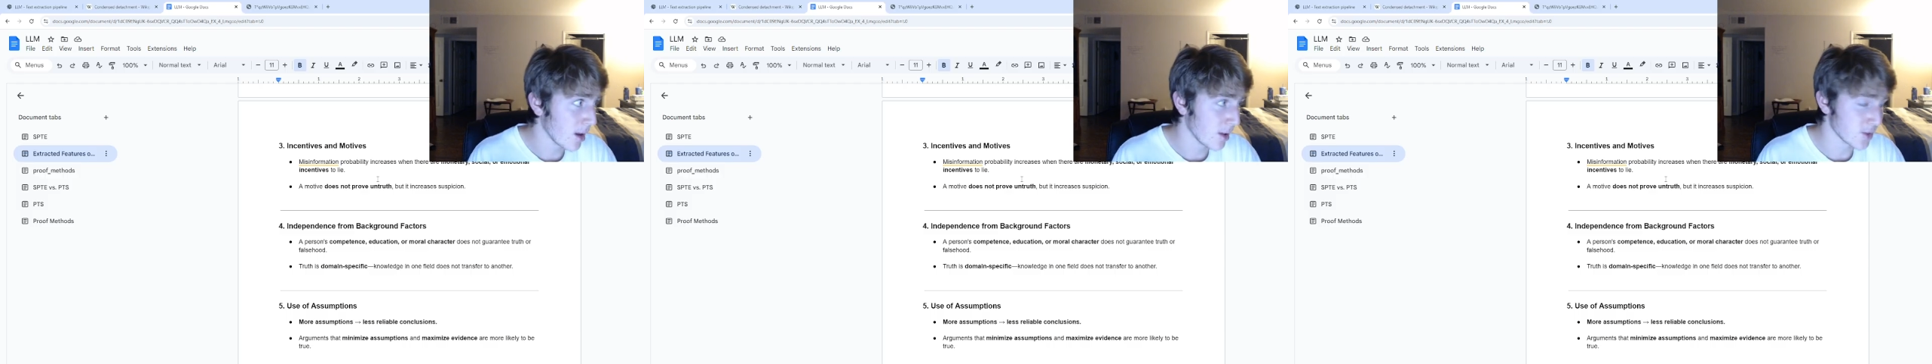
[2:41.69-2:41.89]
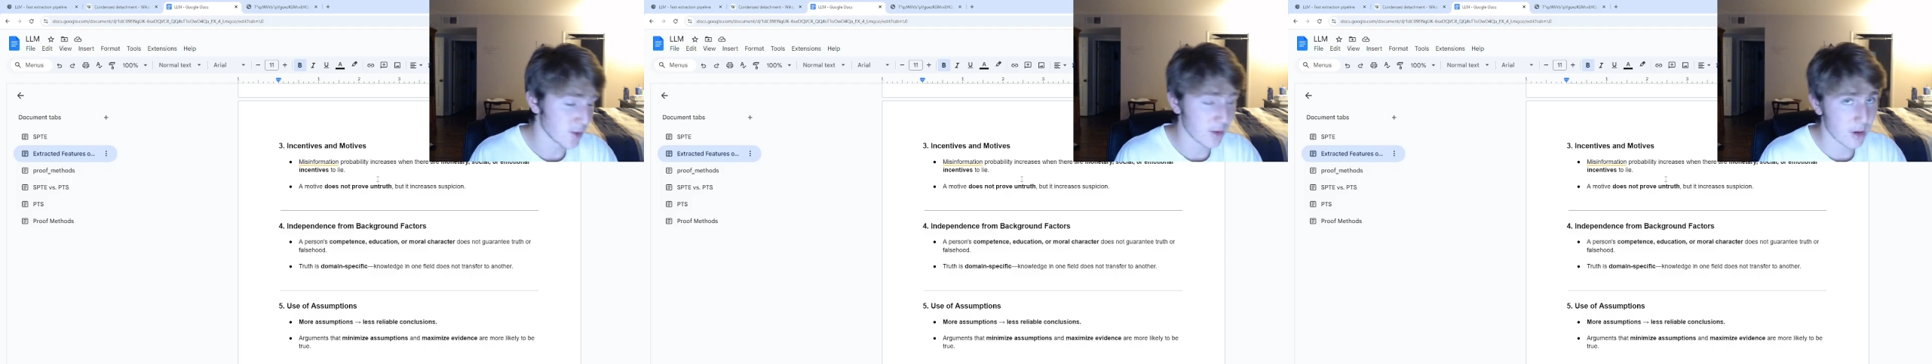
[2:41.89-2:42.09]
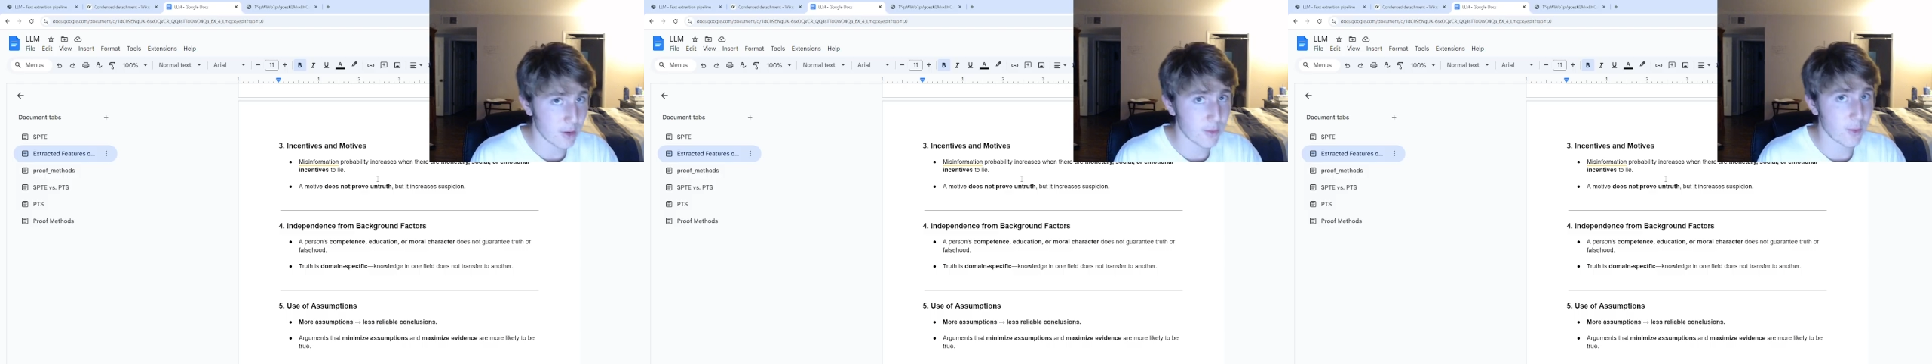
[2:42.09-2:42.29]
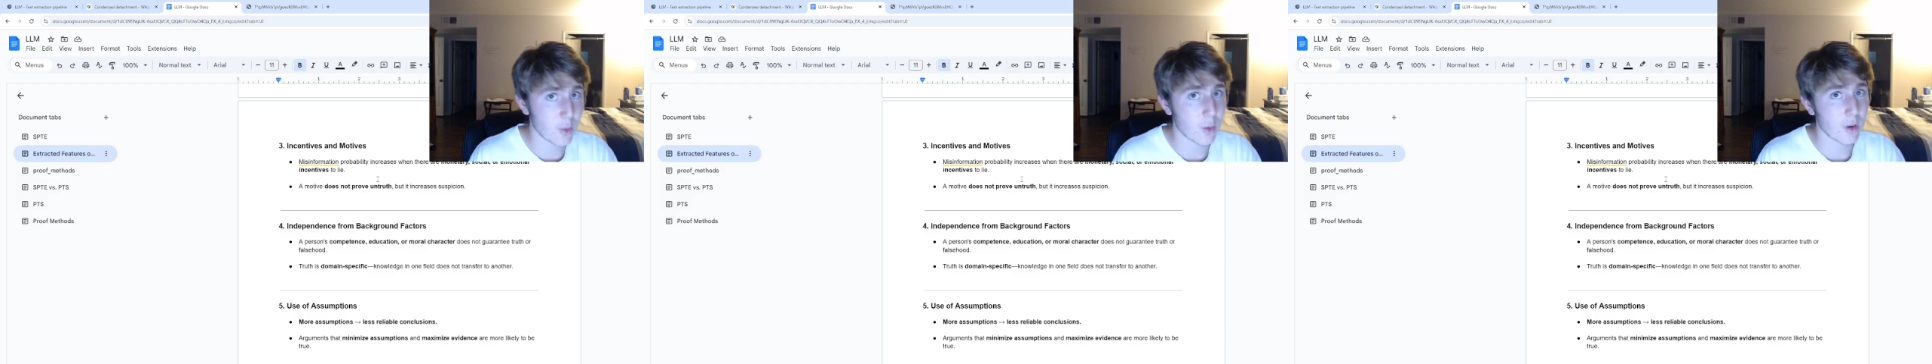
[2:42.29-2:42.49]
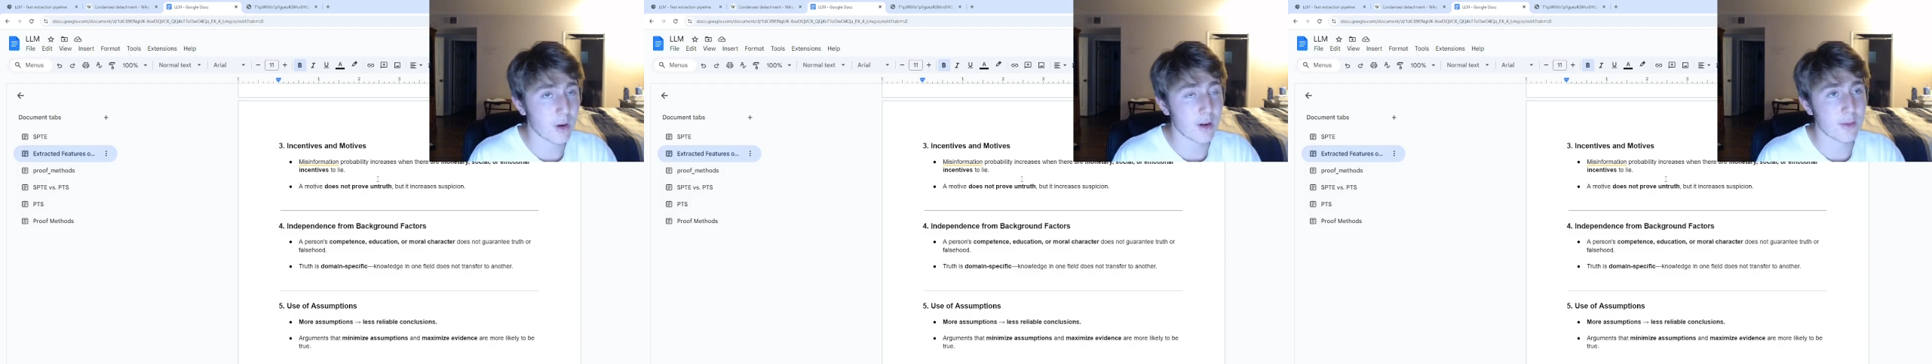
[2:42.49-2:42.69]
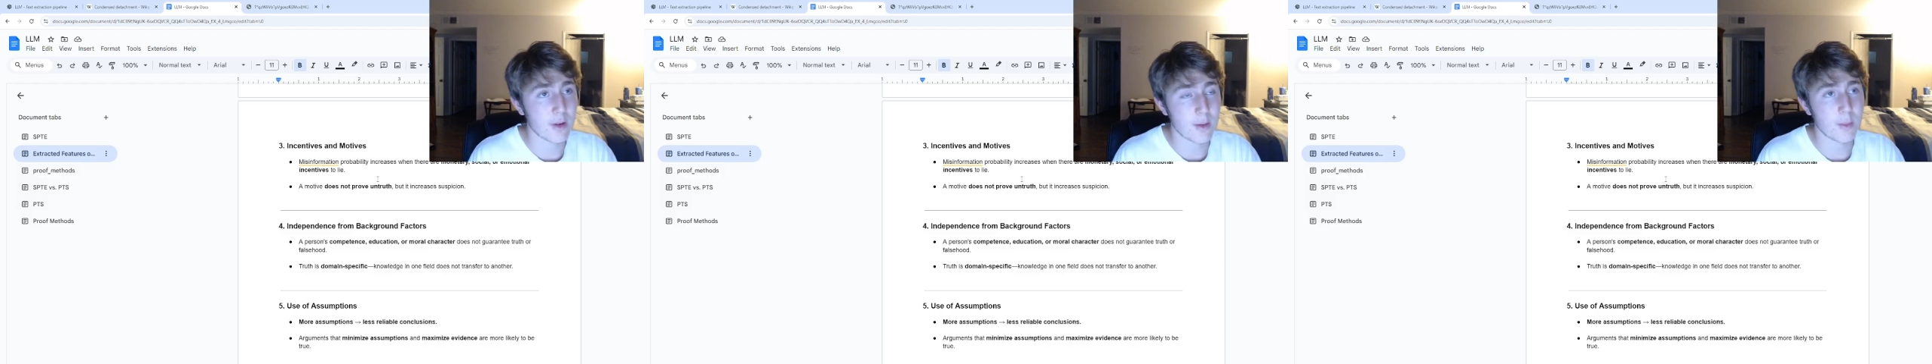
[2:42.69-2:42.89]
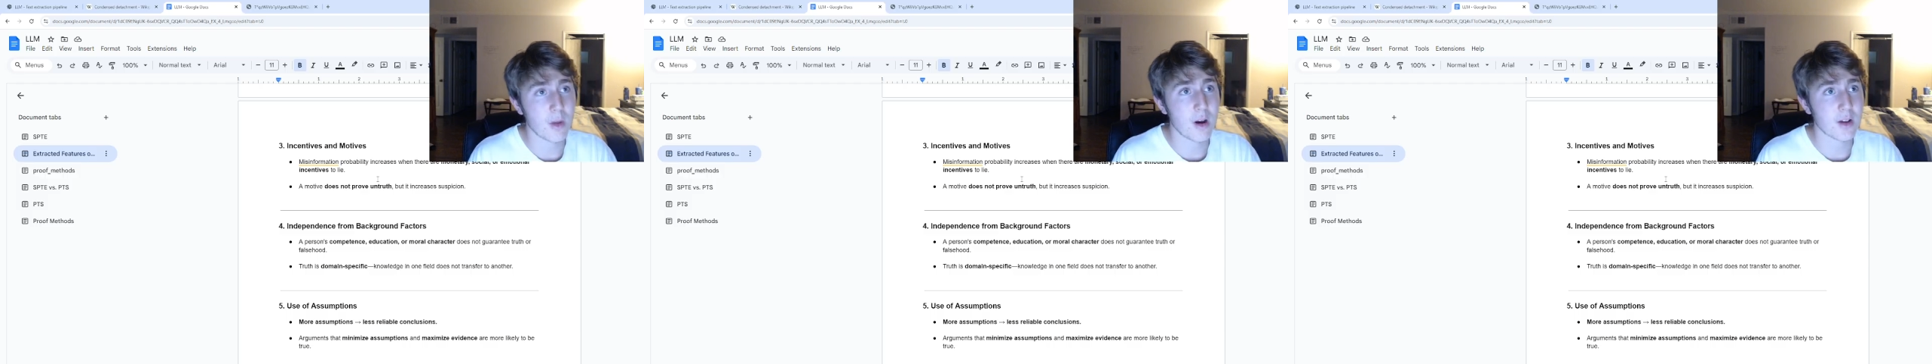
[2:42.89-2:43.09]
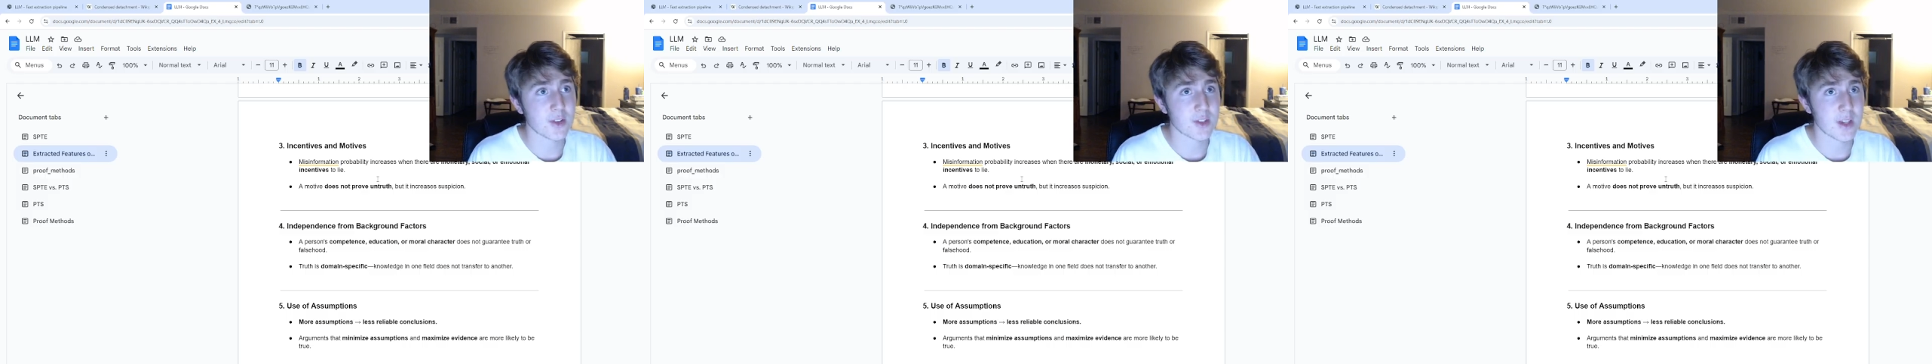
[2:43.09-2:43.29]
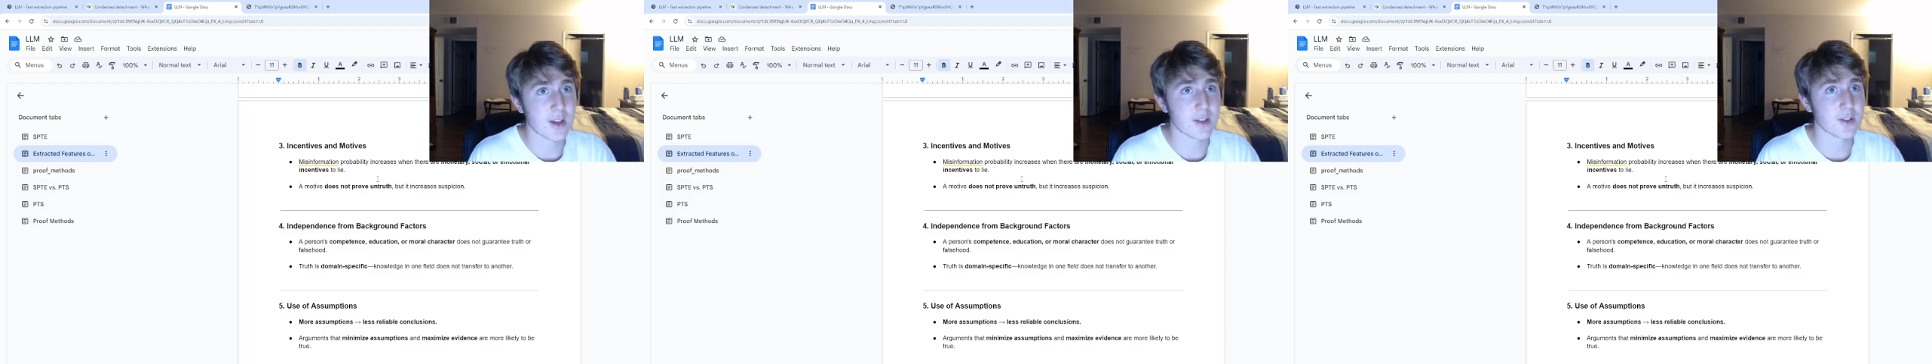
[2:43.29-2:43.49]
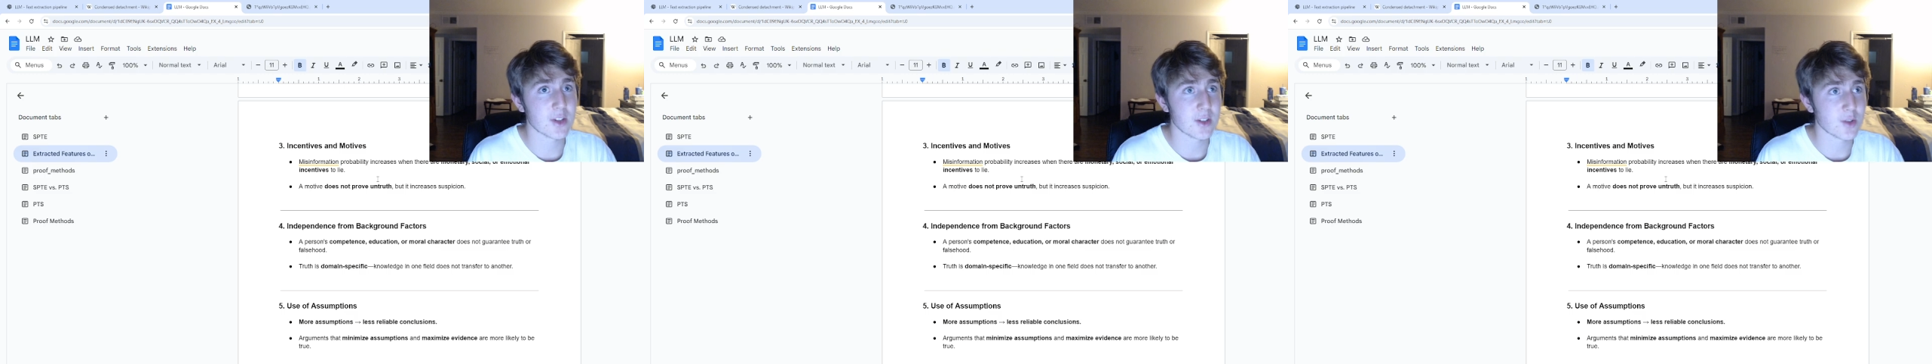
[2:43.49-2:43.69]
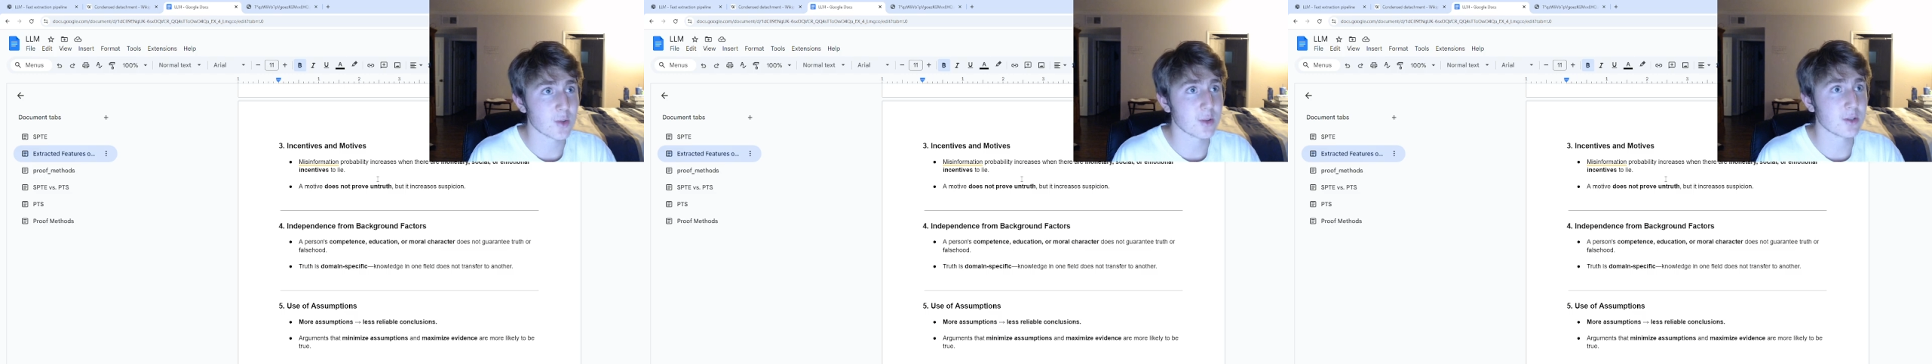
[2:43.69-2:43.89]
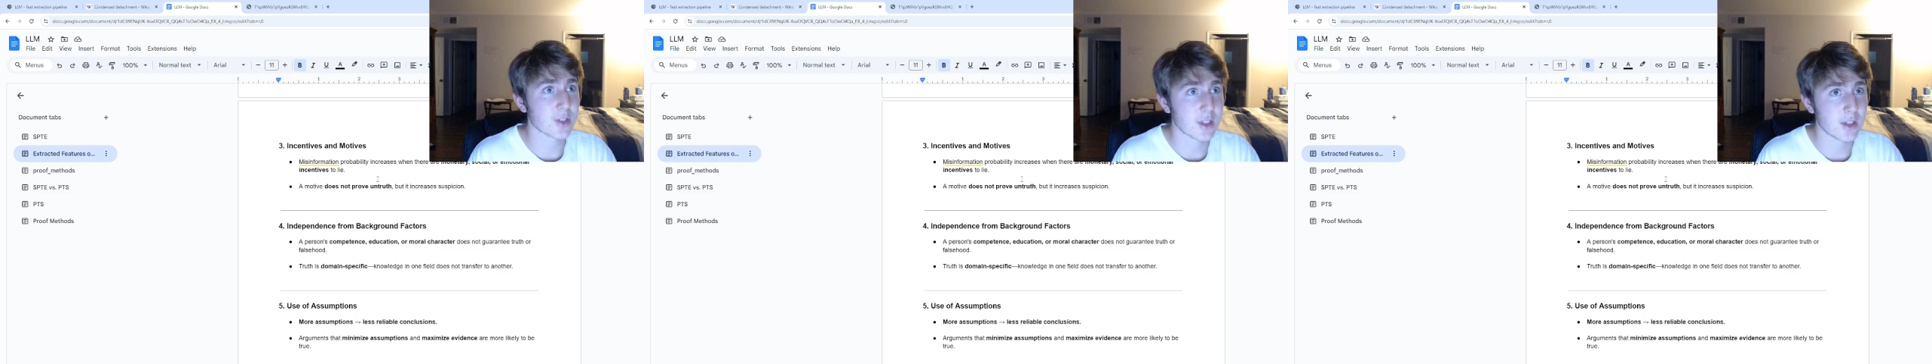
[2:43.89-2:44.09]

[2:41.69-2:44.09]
So therefore, if Hamas says Israel is